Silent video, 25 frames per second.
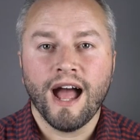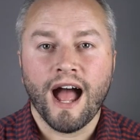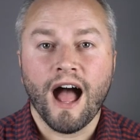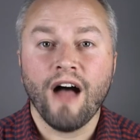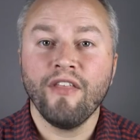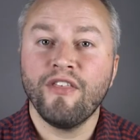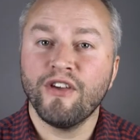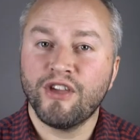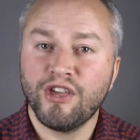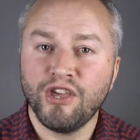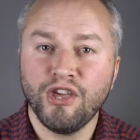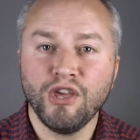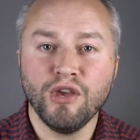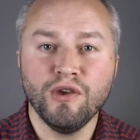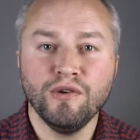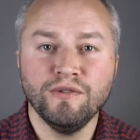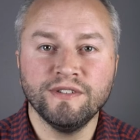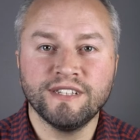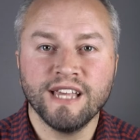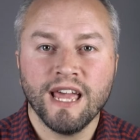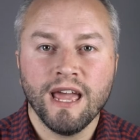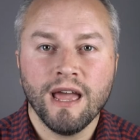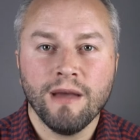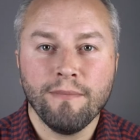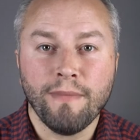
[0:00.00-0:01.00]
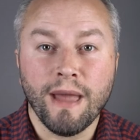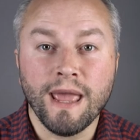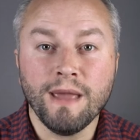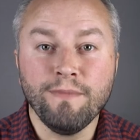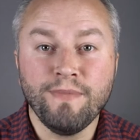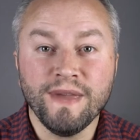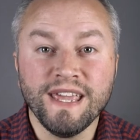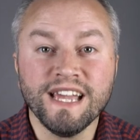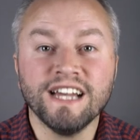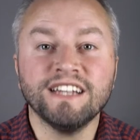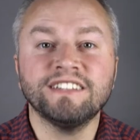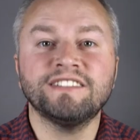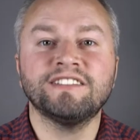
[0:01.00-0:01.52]
other cues may
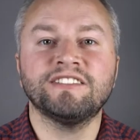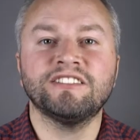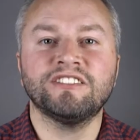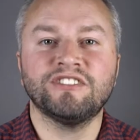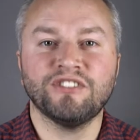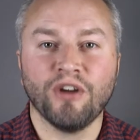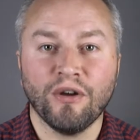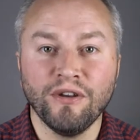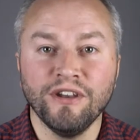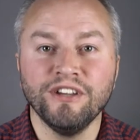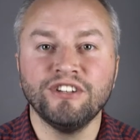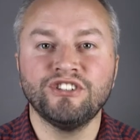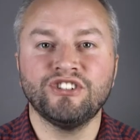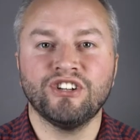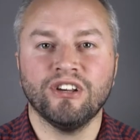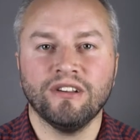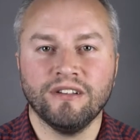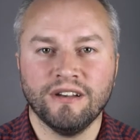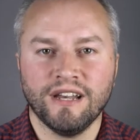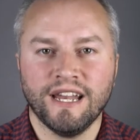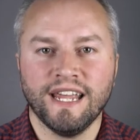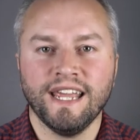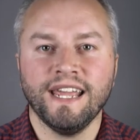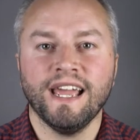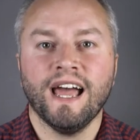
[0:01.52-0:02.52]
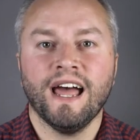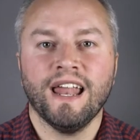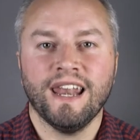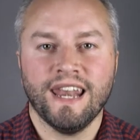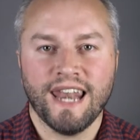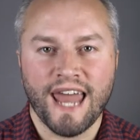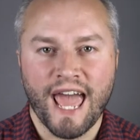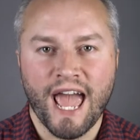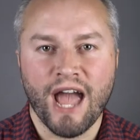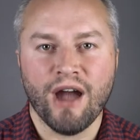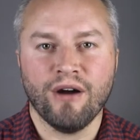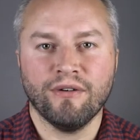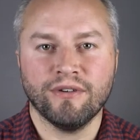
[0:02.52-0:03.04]
be astonishingly
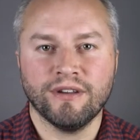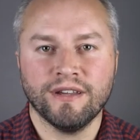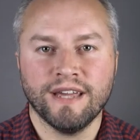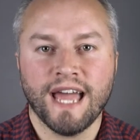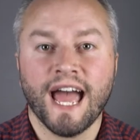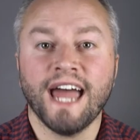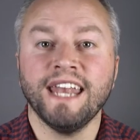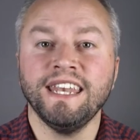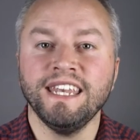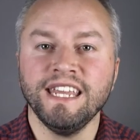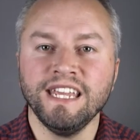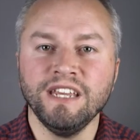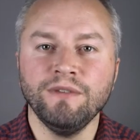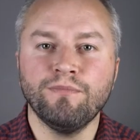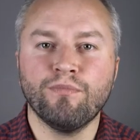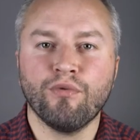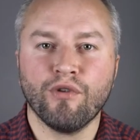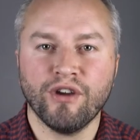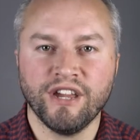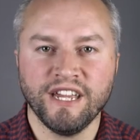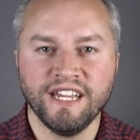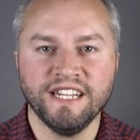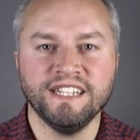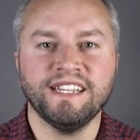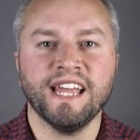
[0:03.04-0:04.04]
loud and need bringing